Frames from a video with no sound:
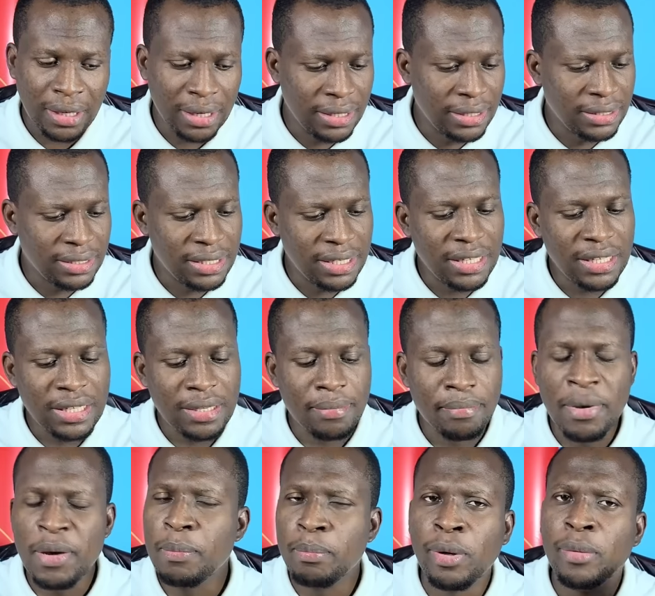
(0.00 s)
And the
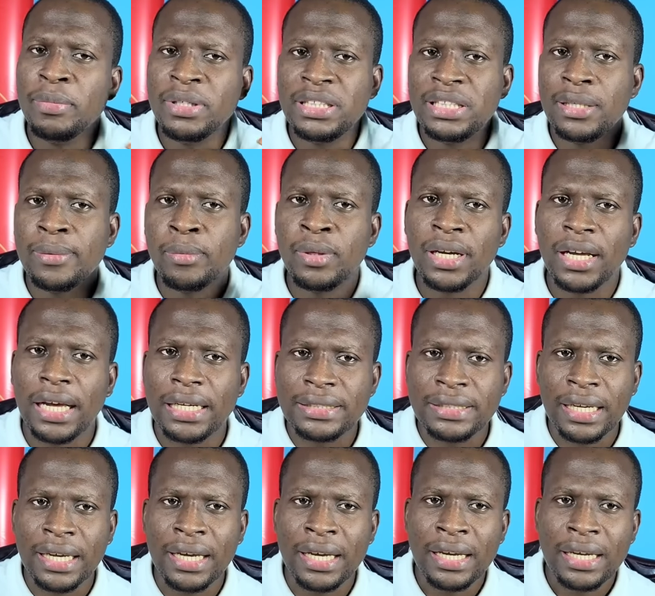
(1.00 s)
minimum minimum
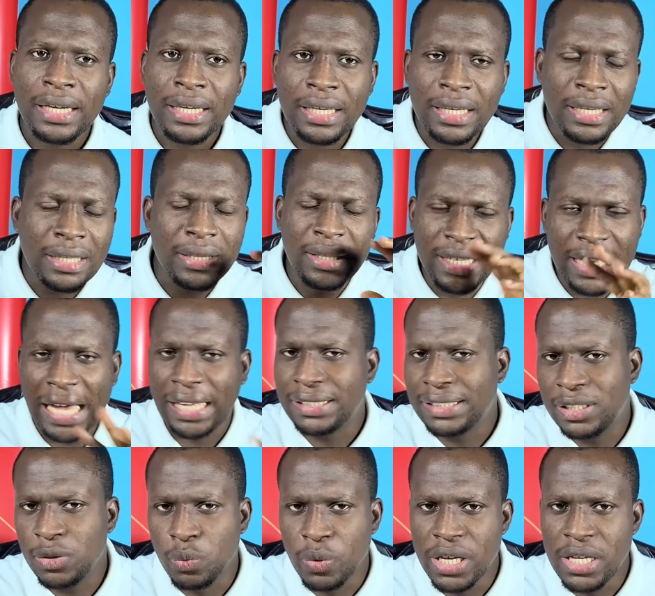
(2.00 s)
case the
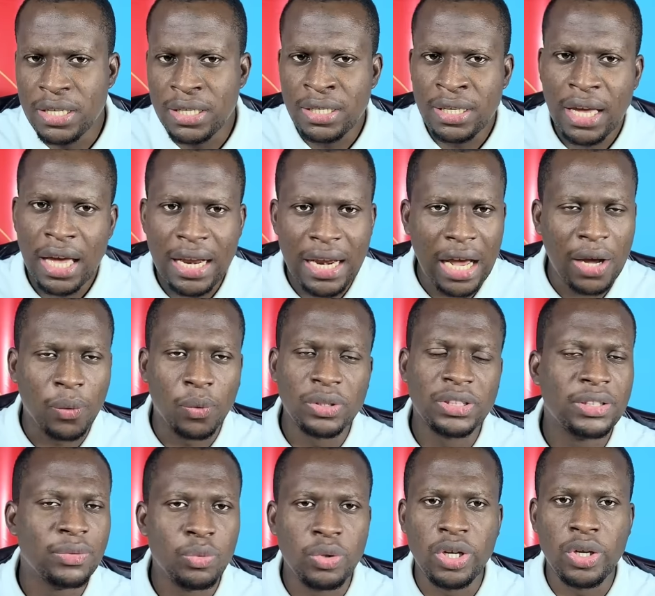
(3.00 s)
achieve and I
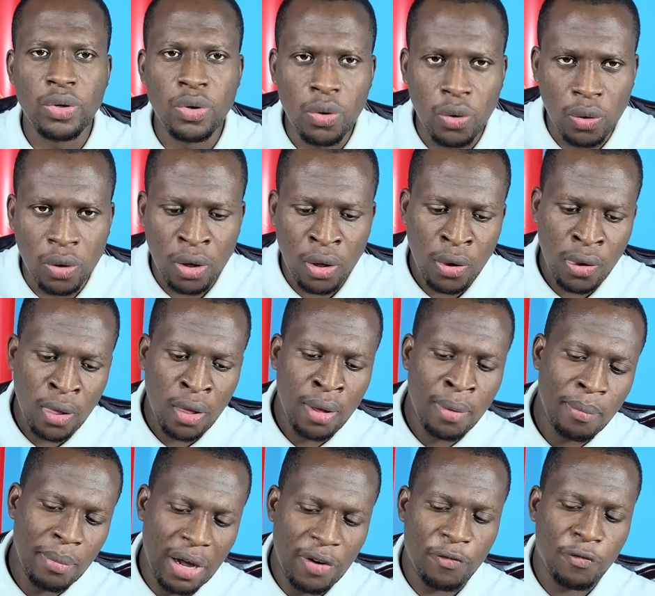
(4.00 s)
could see we know,
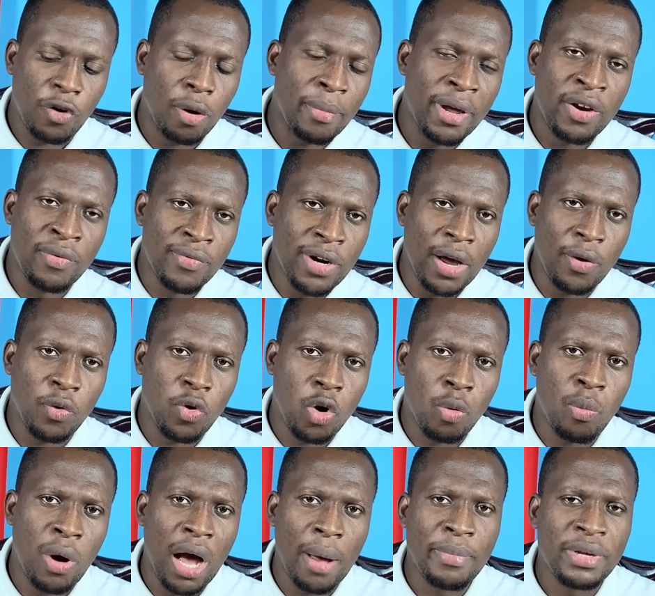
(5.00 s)
but from now on,
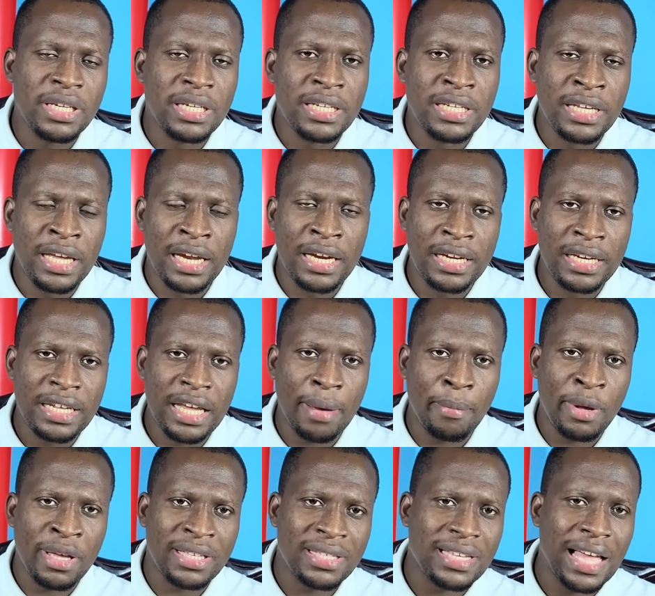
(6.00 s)
come on, I'm the end.
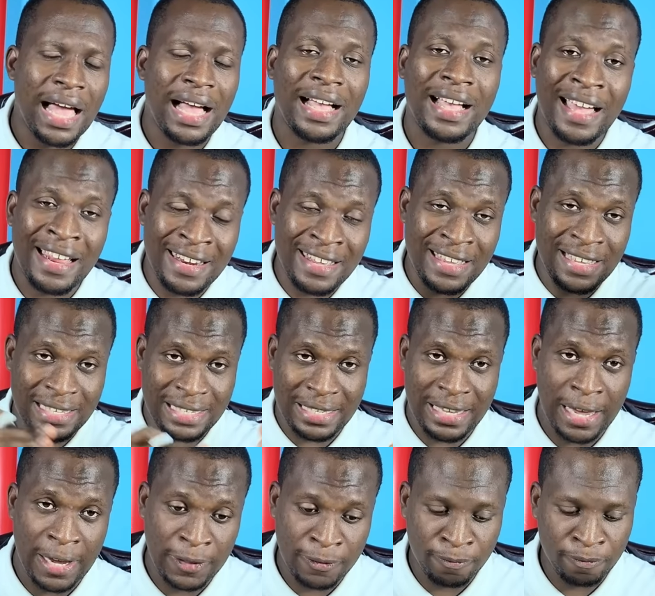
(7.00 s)
The means I can
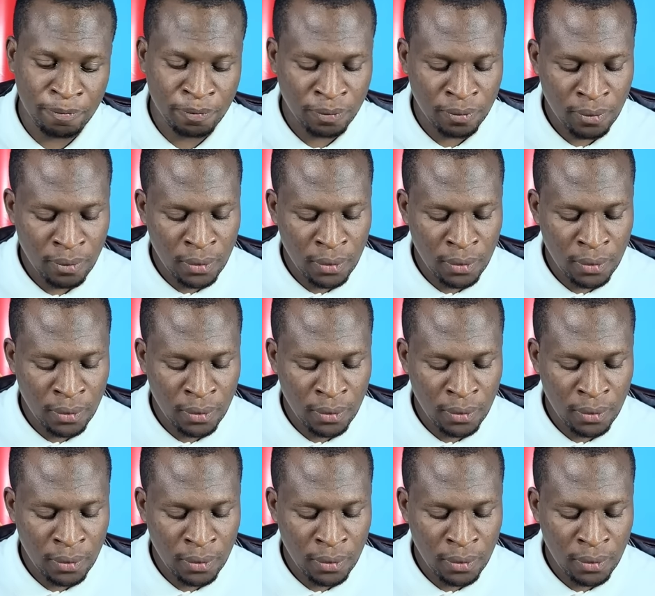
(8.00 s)
say.